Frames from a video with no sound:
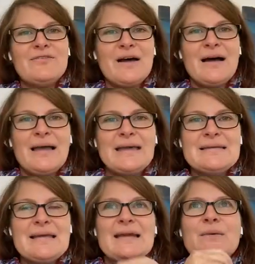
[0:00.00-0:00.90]

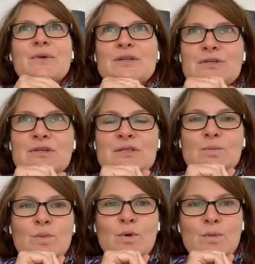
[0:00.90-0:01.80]
find, and I want to do this
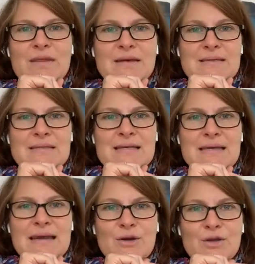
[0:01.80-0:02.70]
more with us
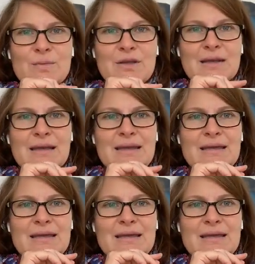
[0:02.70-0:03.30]
in our community,